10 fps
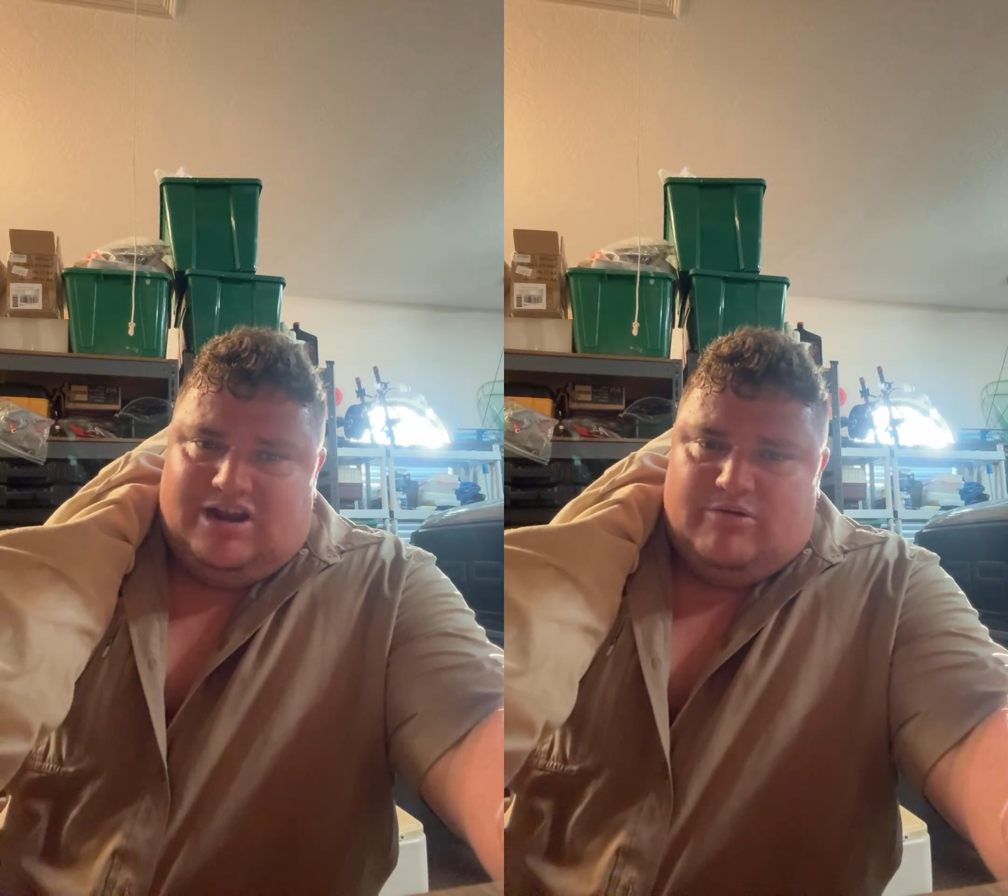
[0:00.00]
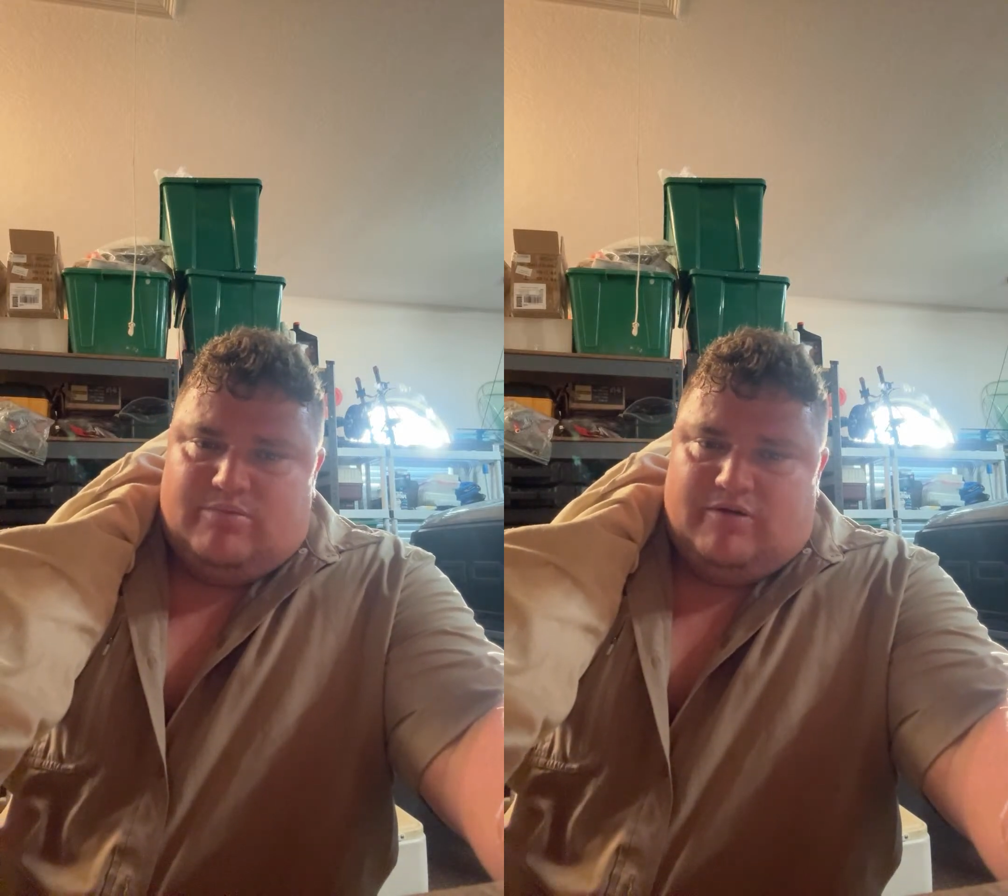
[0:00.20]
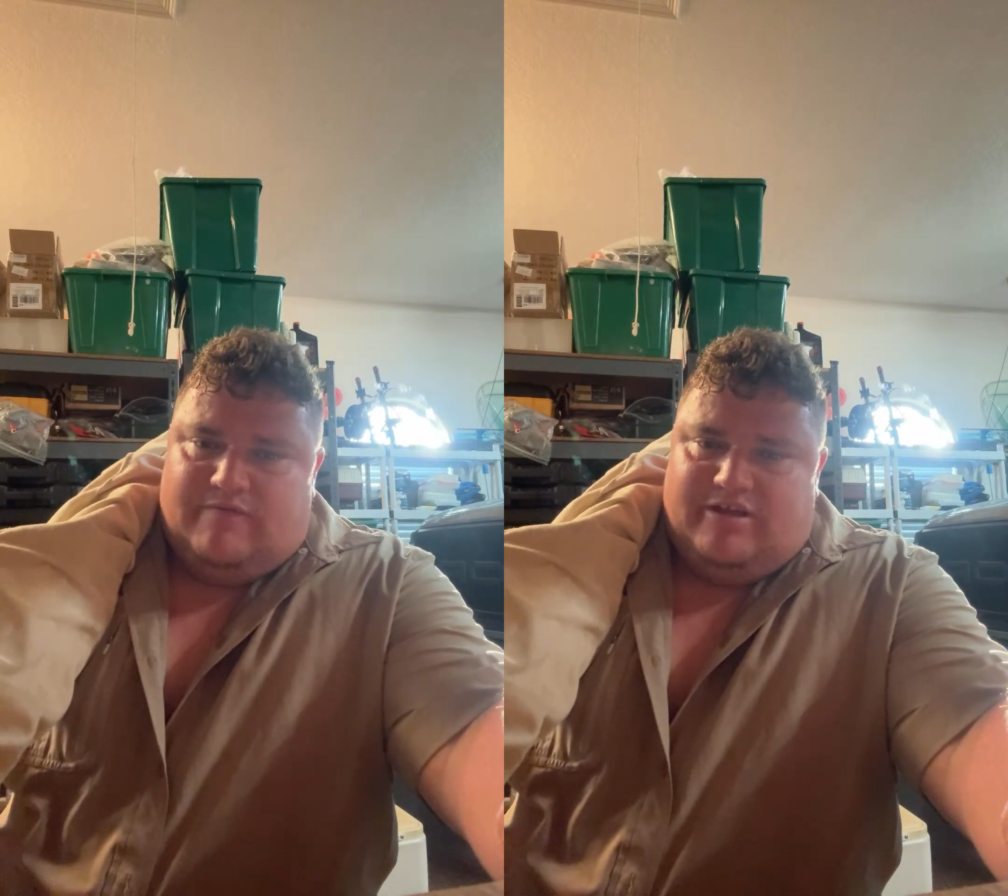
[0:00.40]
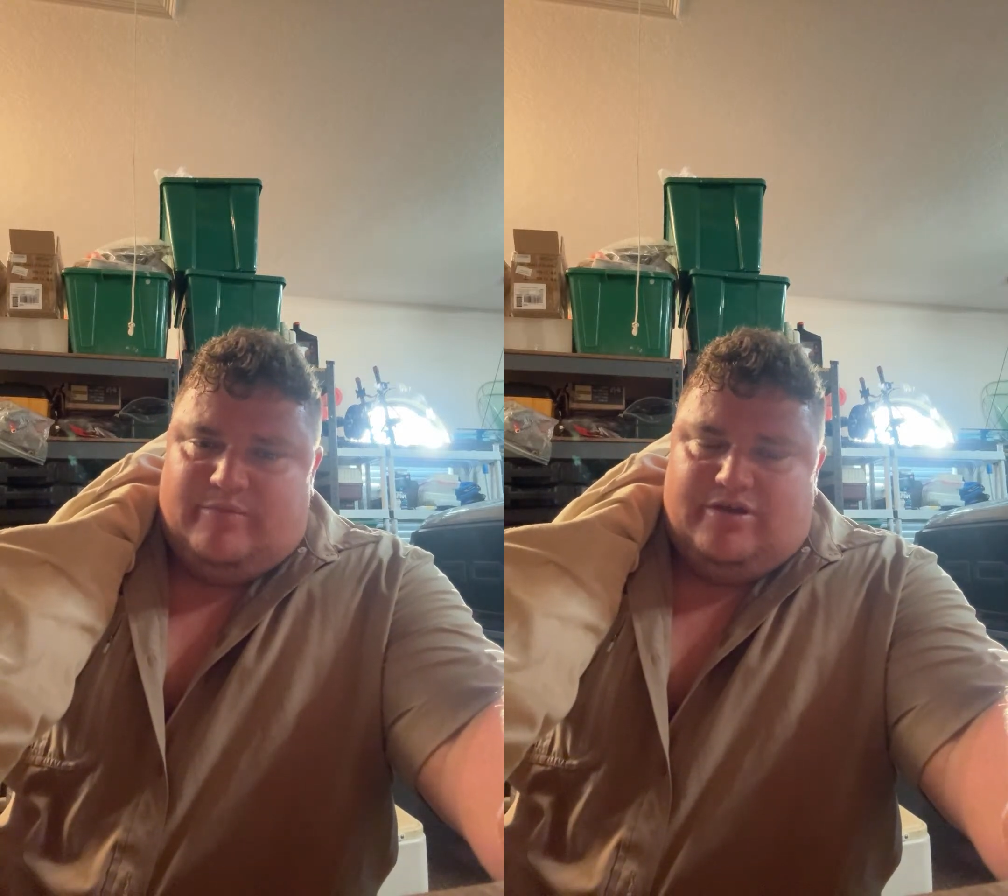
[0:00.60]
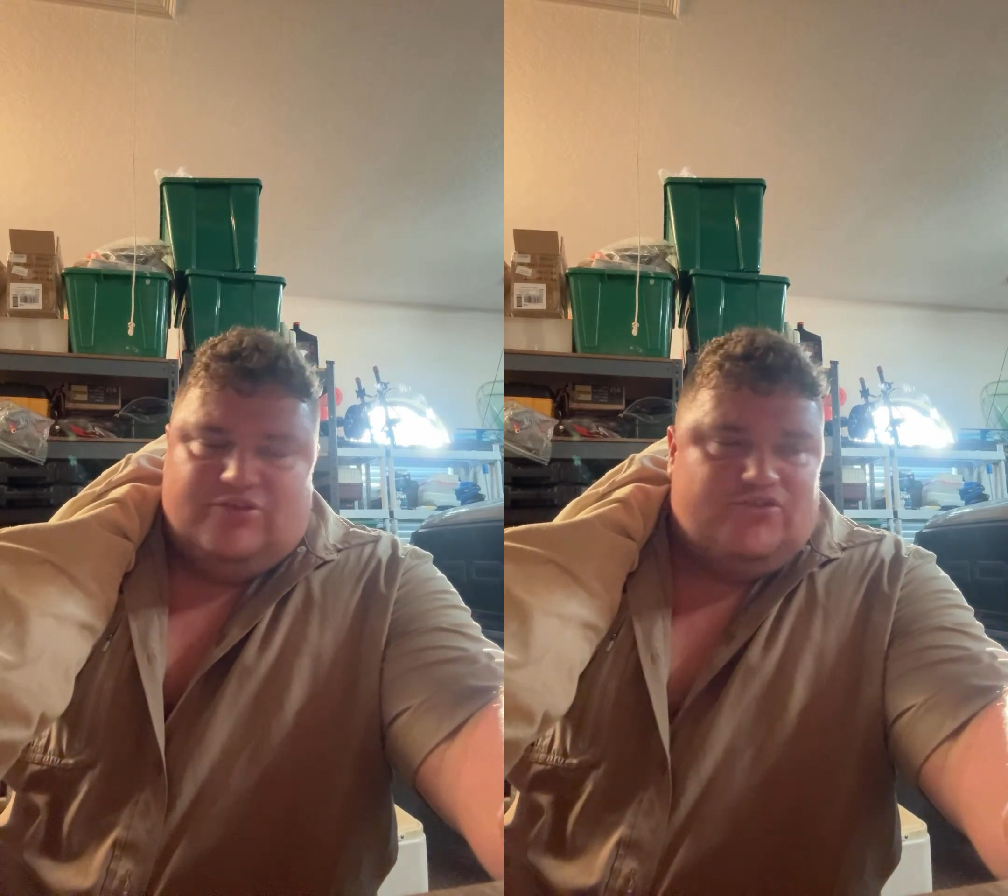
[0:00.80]
out with my
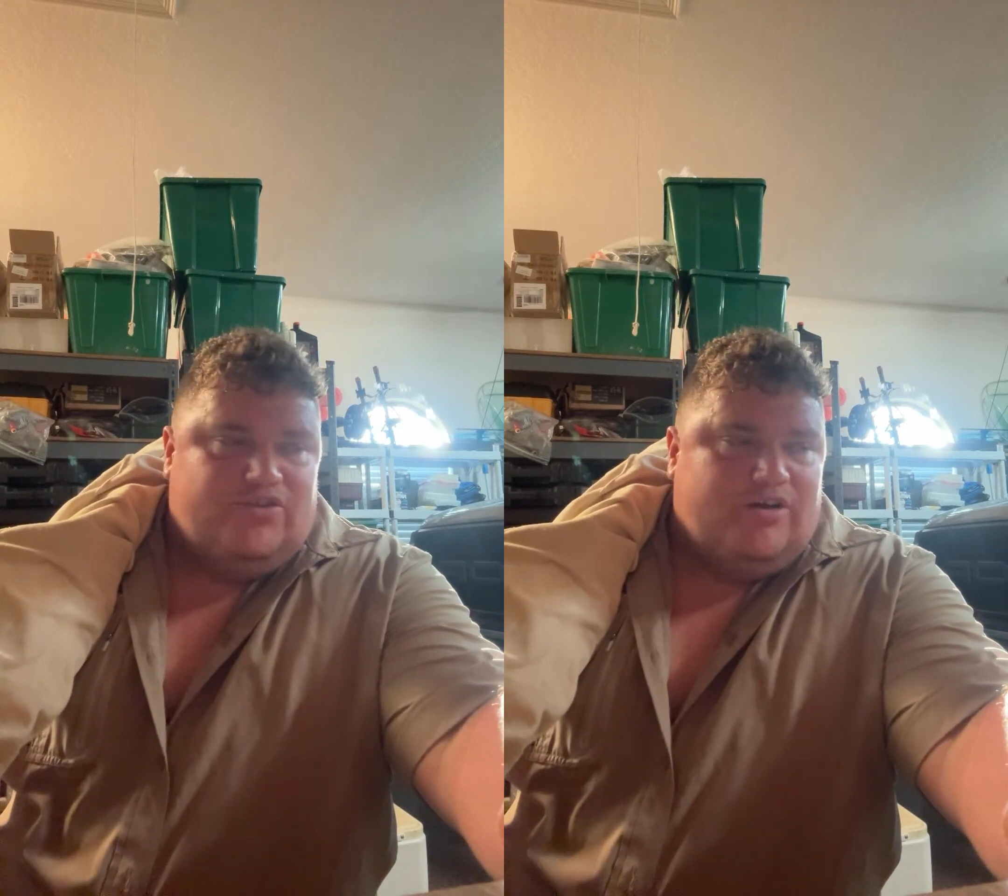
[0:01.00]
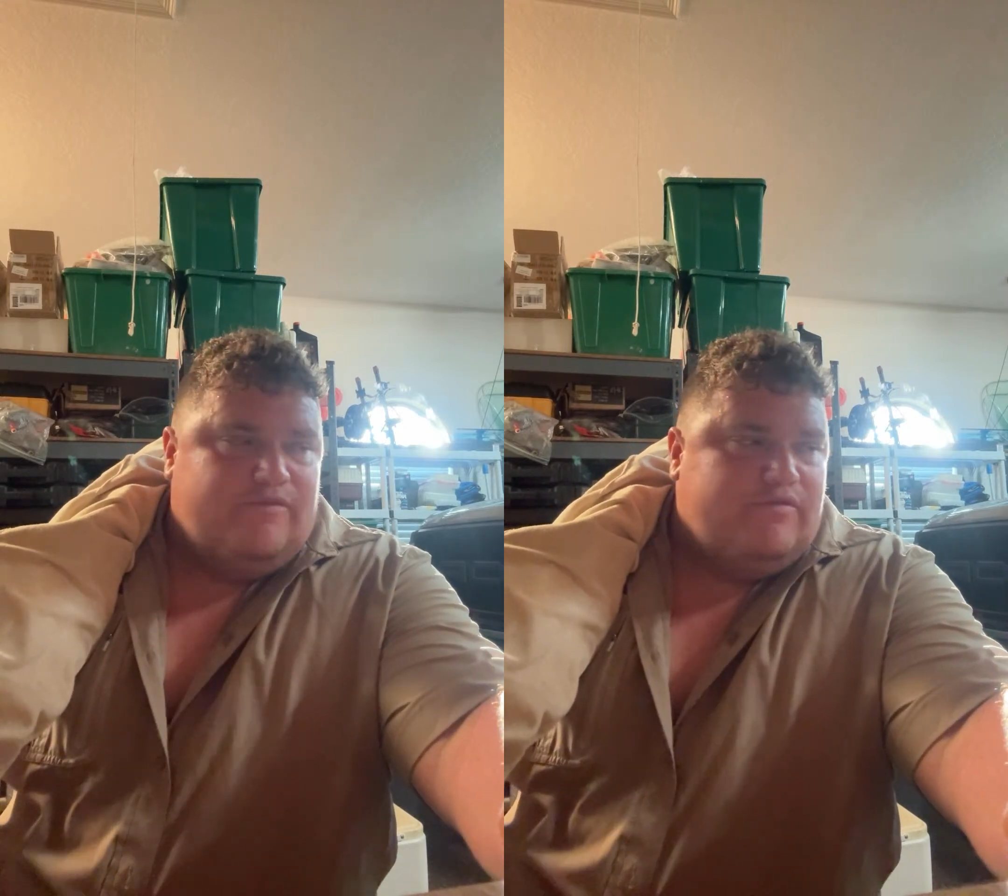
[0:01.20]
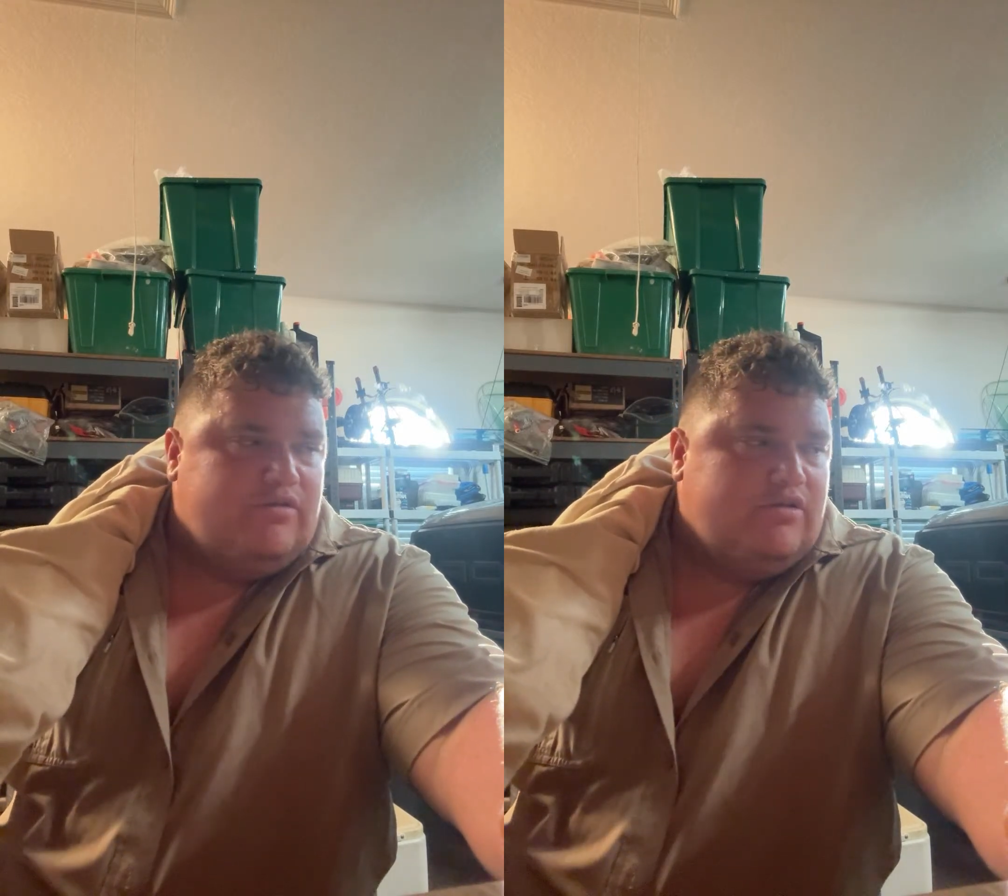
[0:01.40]
family and stuff.